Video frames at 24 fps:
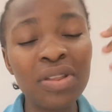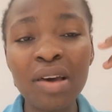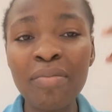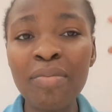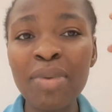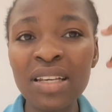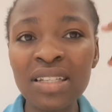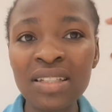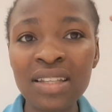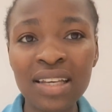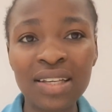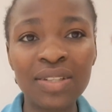the
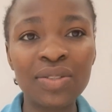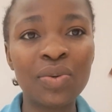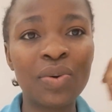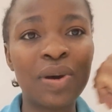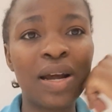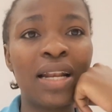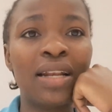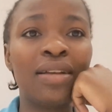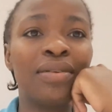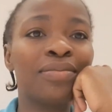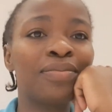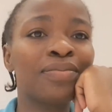business
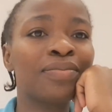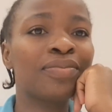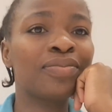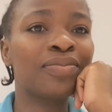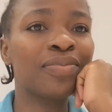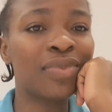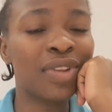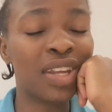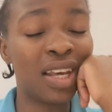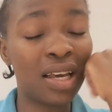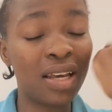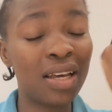one.
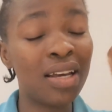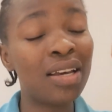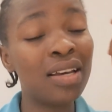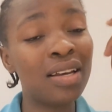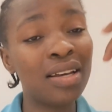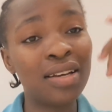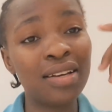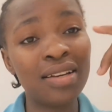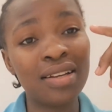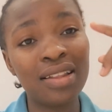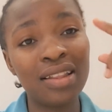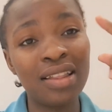
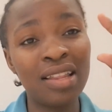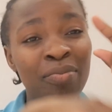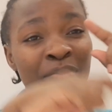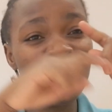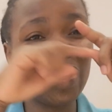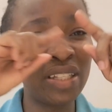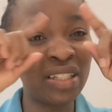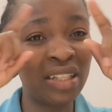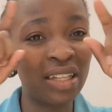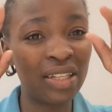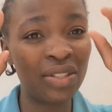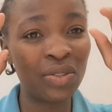The
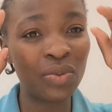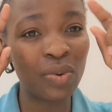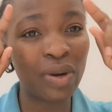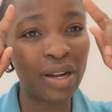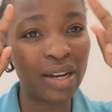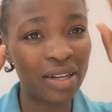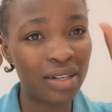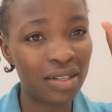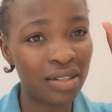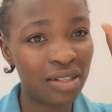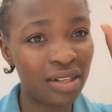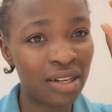business
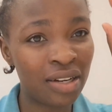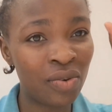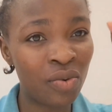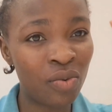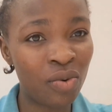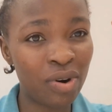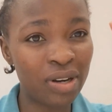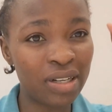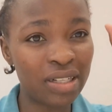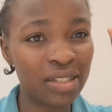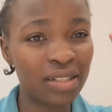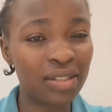one, in
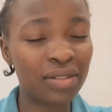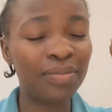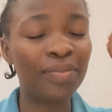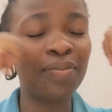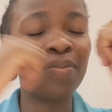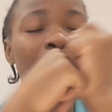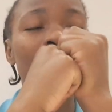quotes.